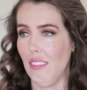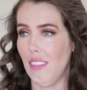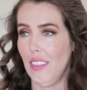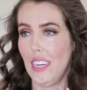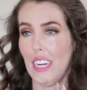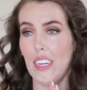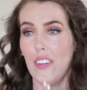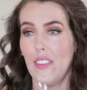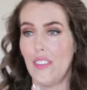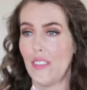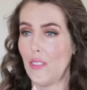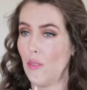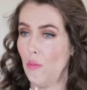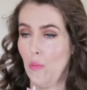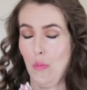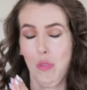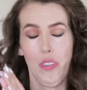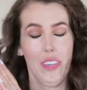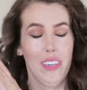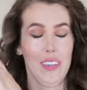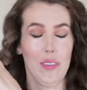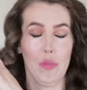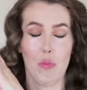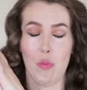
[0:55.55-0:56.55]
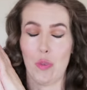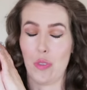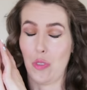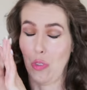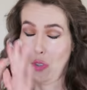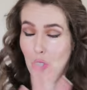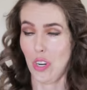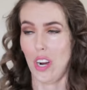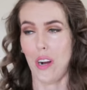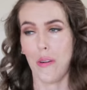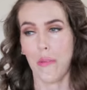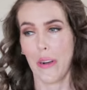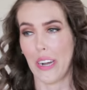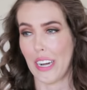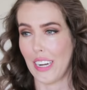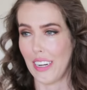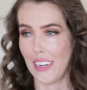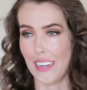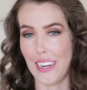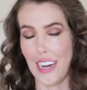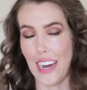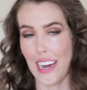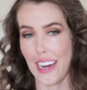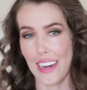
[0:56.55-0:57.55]
I just didn't was not ready
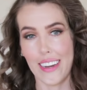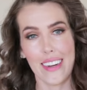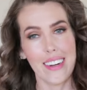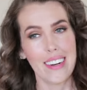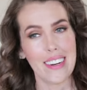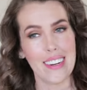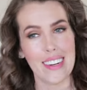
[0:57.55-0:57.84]
to date.